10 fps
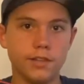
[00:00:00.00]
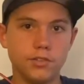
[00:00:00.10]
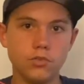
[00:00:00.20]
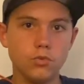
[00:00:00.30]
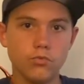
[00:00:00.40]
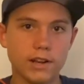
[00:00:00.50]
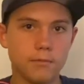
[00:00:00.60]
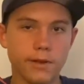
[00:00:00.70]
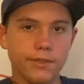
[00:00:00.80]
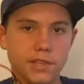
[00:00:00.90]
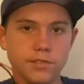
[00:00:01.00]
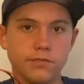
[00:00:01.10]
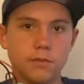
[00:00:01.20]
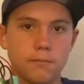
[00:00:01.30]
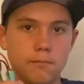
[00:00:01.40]
I do recommend this
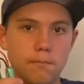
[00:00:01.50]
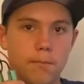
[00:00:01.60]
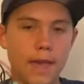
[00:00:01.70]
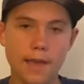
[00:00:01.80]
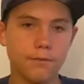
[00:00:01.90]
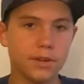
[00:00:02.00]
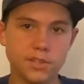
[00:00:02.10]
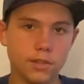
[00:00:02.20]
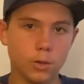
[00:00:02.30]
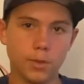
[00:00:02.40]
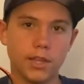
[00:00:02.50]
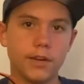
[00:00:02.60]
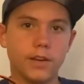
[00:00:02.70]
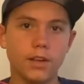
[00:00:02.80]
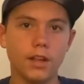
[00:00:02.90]
for every single
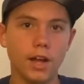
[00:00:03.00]
beginner.